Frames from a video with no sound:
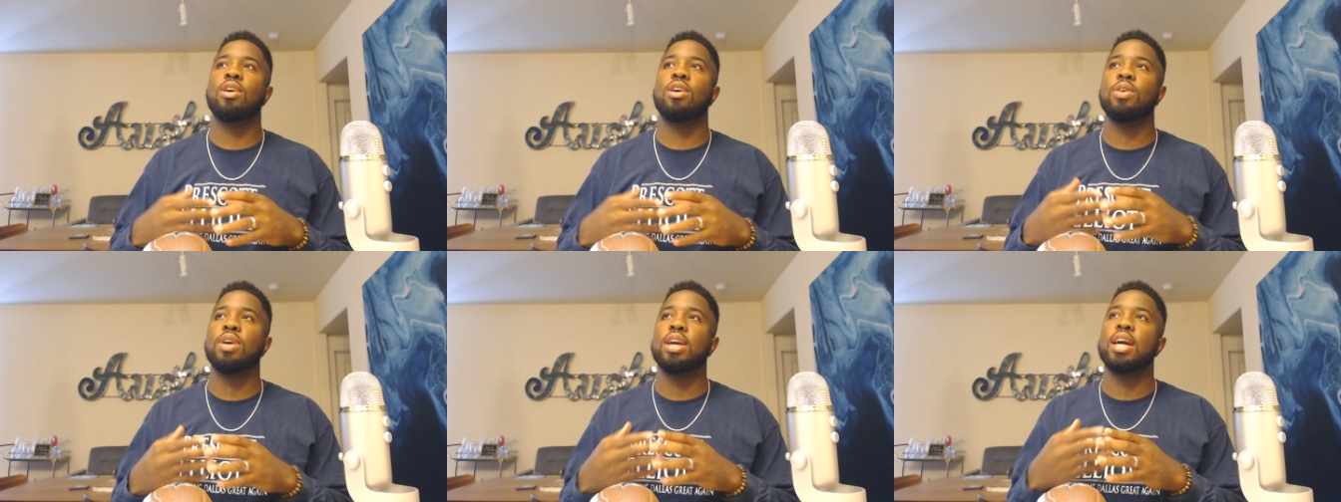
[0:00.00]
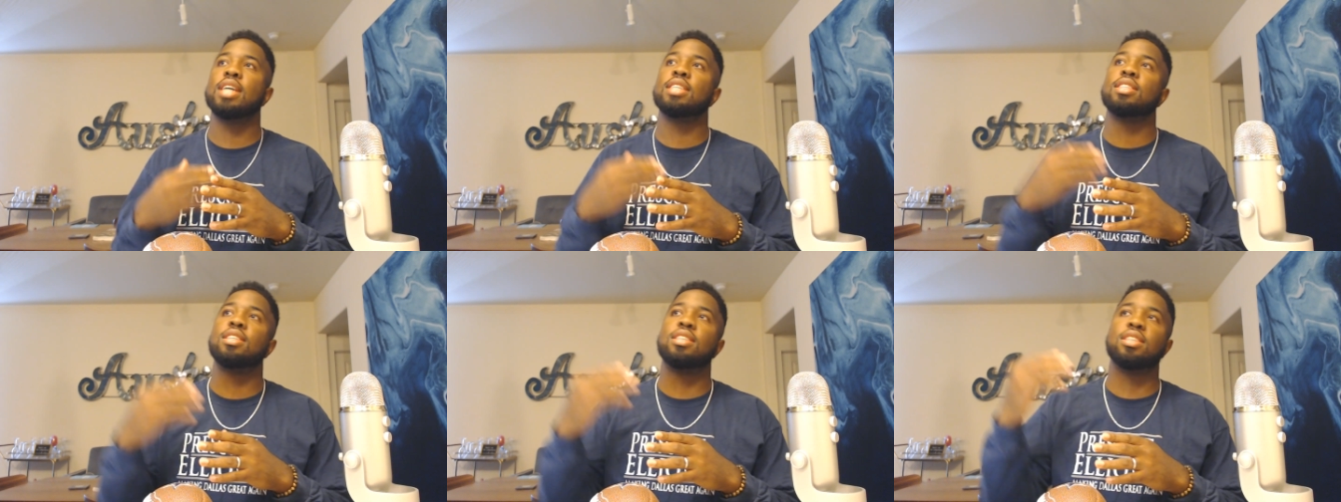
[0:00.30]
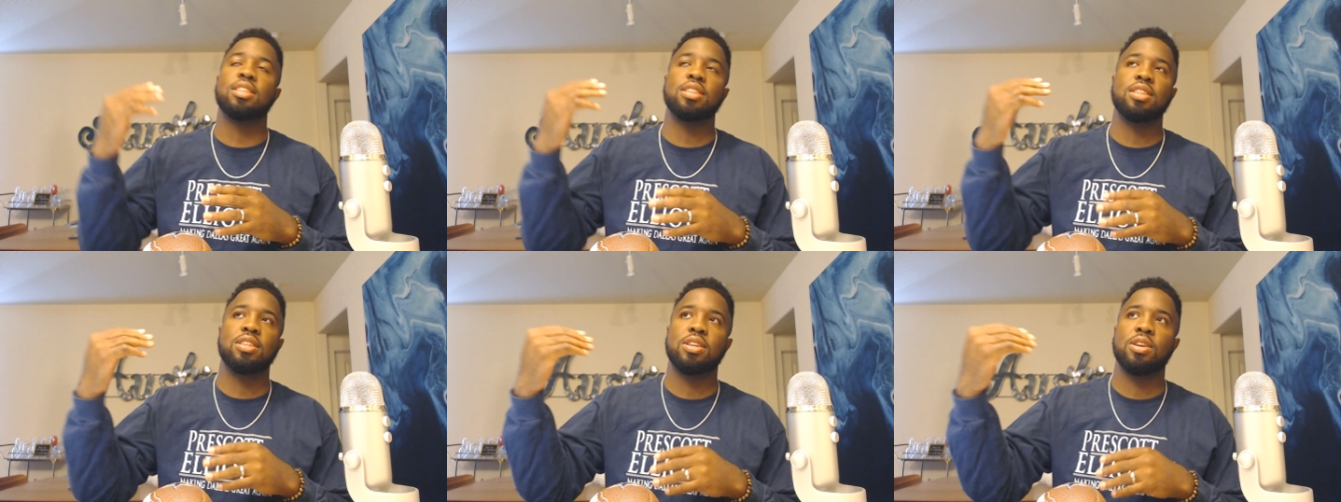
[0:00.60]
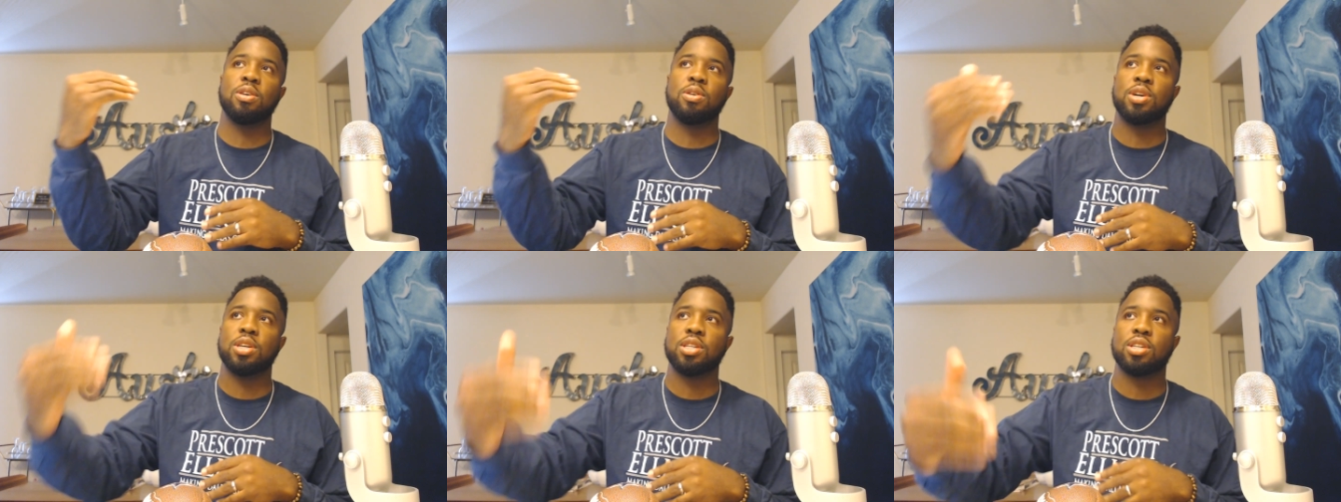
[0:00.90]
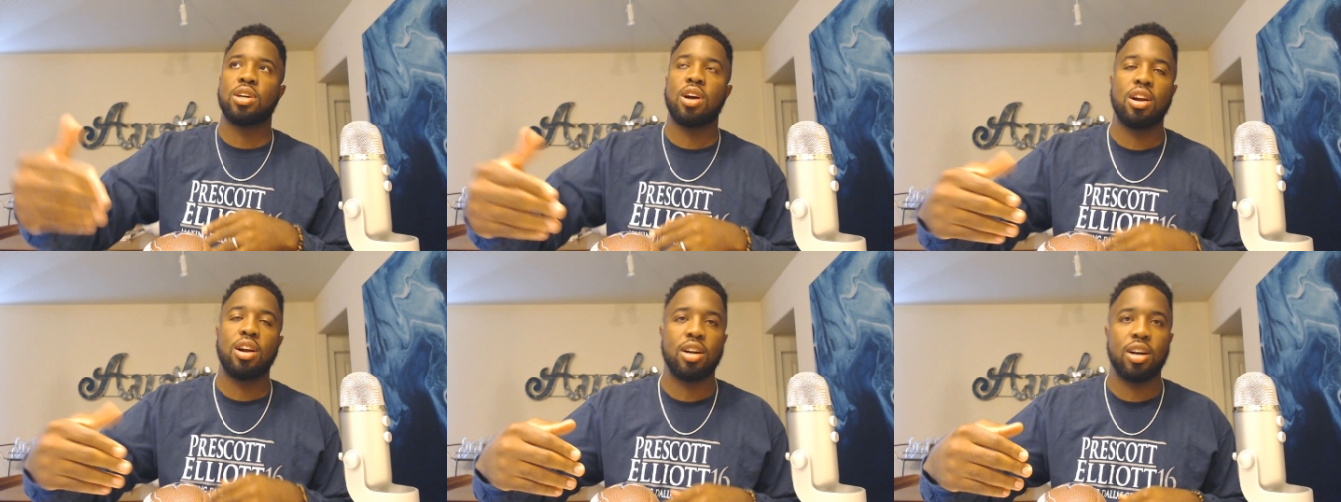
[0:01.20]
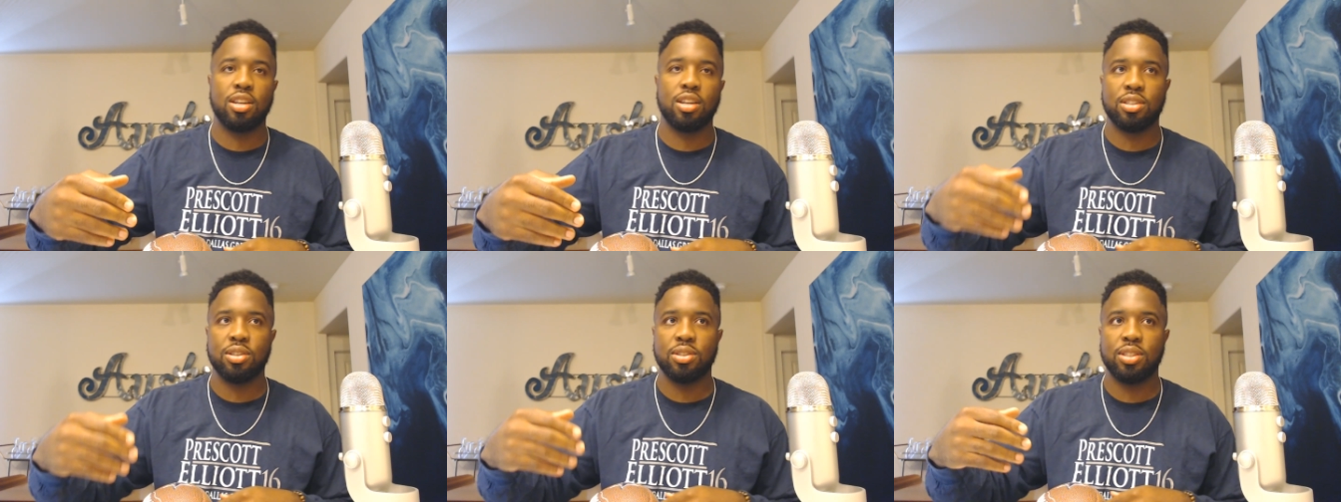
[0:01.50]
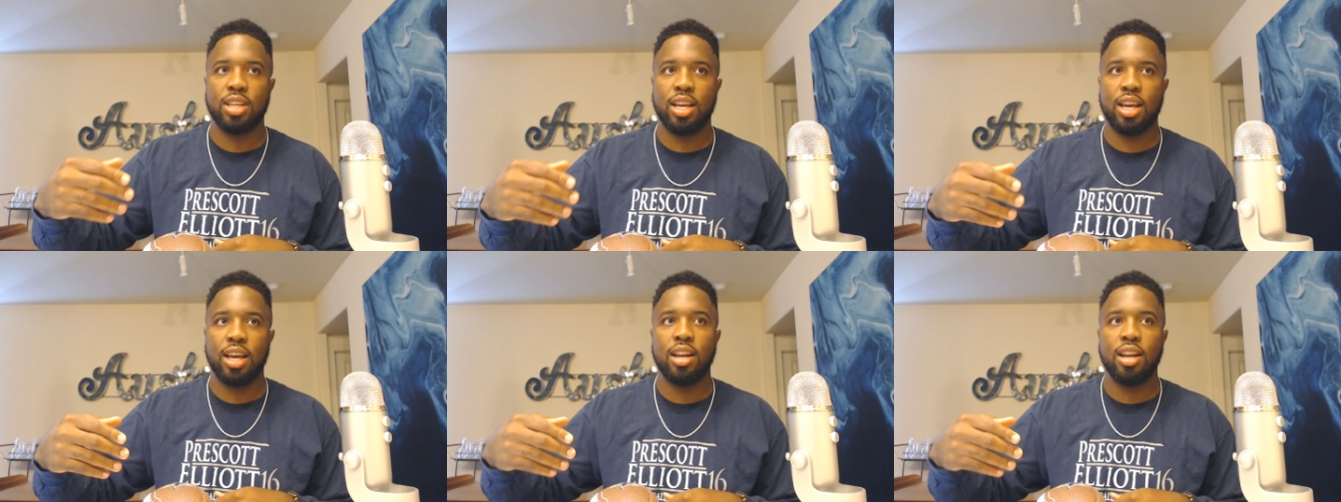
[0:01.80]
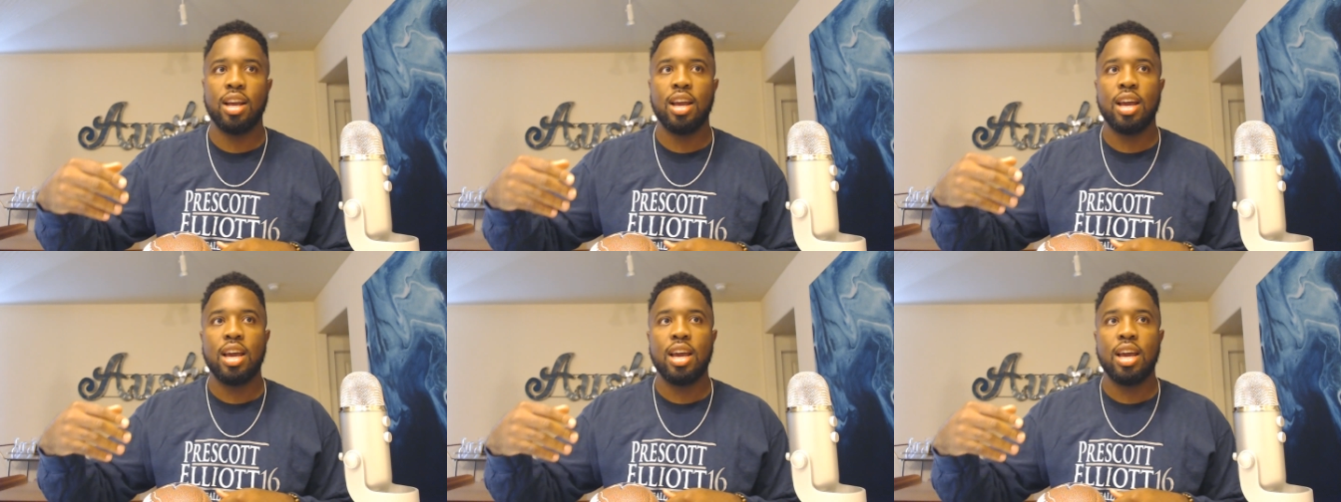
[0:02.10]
Yes, you know, Chris Carter also said